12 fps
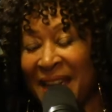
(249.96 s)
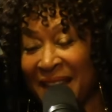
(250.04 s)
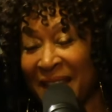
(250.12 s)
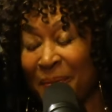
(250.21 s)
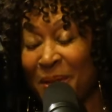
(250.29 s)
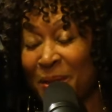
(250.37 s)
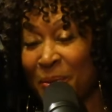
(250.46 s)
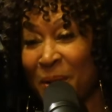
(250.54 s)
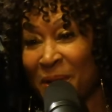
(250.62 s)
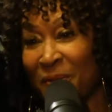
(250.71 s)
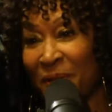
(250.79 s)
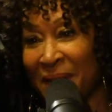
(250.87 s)
yeah, that was a
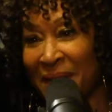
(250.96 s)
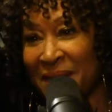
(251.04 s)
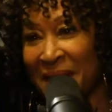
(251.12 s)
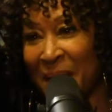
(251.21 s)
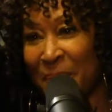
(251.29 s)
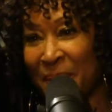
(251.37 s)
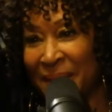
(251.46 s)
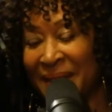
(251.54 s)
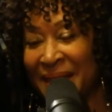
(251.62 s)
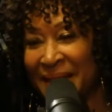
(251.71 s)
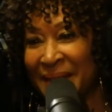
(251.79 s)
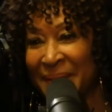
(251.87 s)
wonderful example.
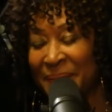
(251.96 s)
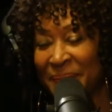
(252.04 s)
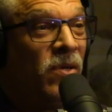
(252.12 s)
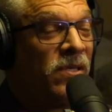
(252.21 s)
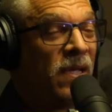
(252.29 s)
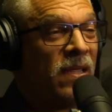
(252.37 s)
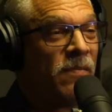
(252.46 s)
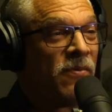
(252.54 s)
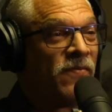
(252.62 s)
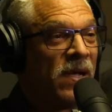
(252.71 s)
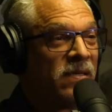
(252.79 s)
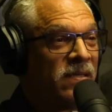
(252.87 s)
Which I think
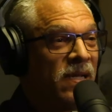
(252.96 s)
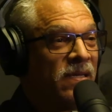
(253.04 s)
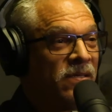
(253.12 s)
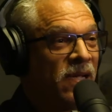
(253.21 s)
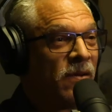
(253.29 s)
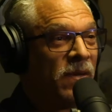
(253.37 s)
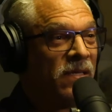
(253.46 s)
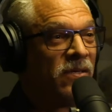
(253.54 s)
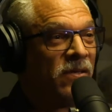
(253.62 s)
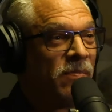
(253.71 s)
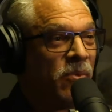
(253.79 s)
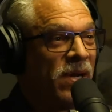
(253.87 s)
provides a nice segue to
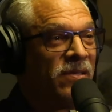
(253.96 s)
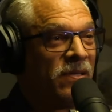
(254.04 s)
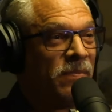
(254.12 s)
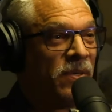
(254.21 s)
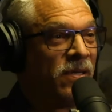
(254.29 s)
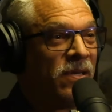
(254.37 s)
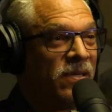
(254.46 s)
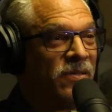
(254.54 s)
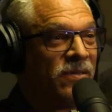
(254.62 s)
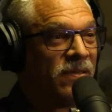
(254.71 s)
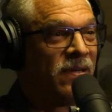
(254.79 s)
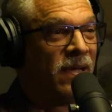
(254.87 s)
the present,
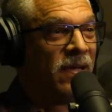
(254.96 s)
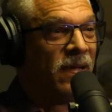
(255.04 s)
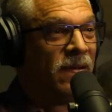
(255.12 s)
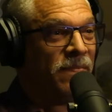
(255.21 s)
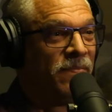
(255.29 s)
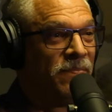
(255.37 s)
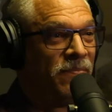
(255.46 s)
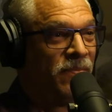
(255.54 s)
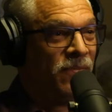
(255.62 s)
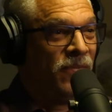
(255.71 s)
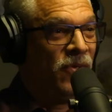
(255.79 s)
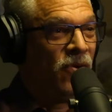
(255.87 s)
because
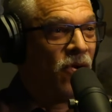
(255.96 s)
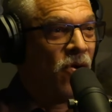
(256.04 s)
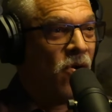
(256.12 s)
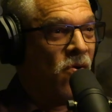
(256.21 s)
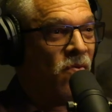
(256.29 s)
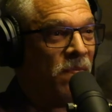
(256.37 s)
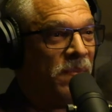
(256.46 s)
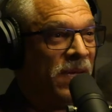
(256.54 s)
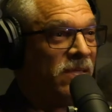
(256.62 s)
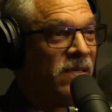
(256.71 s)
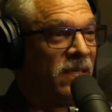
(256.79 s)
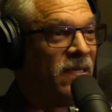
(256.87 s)
your home
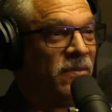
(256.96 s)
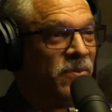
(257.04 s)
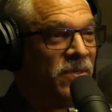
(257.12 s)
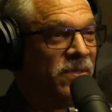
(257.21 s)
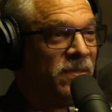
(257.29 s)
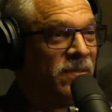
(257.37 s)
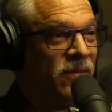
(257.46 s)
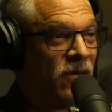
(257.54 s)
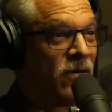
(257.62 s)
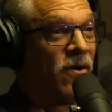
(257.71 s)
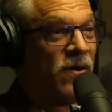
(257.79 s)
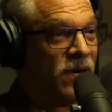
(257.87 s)
basically was, your
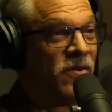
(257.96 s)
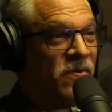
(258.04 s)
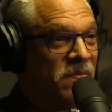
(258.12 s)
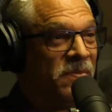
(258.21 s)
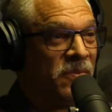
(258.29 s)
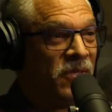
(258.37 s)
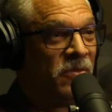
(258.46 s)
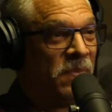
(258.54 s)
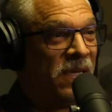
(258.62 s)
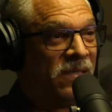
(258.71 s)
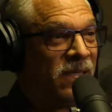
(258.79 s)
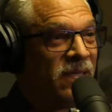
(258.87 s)
current home was
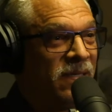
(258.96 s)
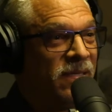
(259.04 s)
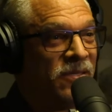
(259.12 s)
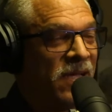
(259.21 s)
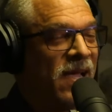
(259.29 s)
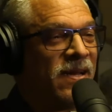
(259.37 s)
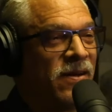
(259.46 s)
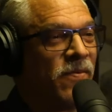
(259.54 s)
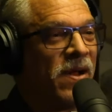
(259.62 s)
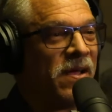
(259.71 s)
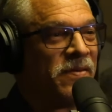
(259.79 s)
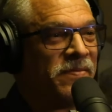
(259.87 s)
basically designed
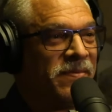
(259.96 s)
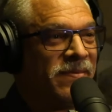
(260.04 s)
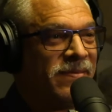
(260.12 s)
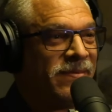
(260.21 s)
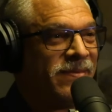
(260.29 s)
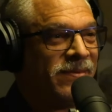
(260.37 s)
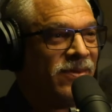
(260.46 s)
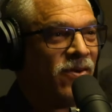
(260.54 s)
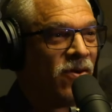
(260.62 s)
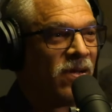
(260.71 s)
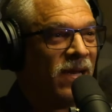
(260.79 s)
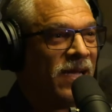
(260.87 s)
around
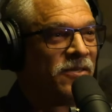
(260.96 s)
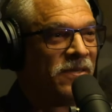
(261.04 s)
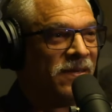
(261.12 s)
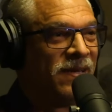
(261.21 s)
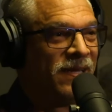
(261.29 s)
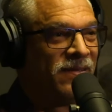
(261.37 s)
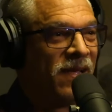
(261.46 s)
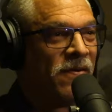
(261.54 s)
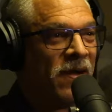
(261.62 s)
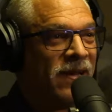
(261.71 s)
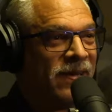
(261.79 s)
your collection. Is that right?